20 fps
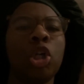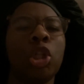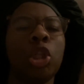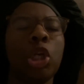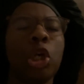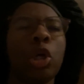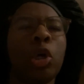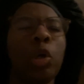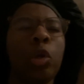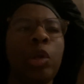the
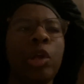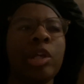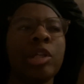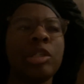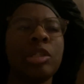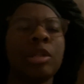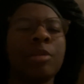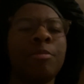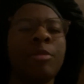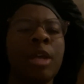earliest
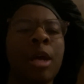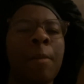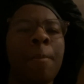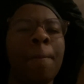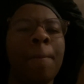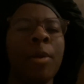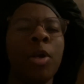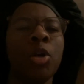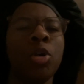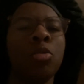
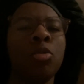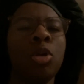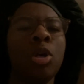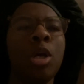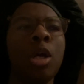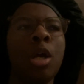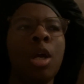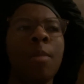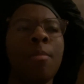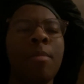September,
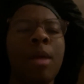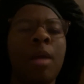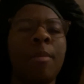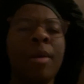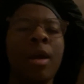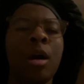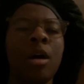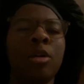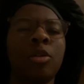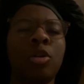maybe
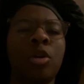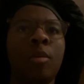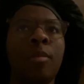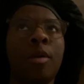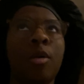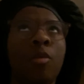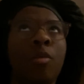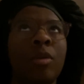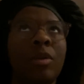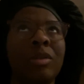October,
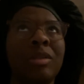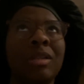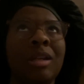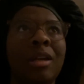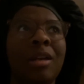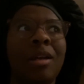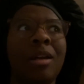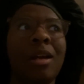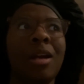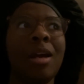we'll
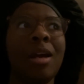see.